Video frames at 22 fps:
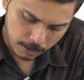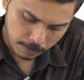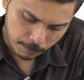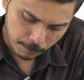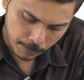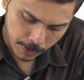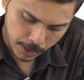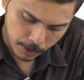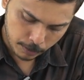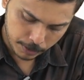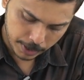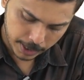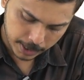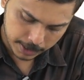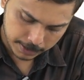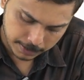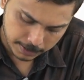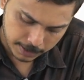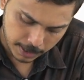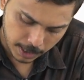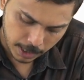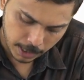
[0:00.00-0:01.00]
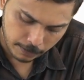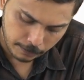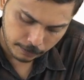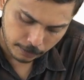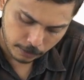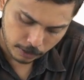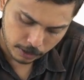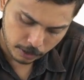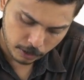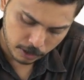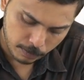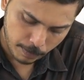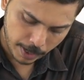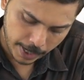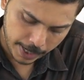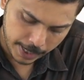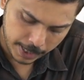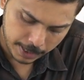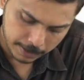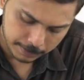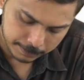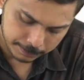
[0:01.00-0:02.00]
Mauryas are followed
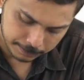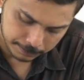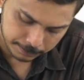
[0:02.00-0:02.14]
by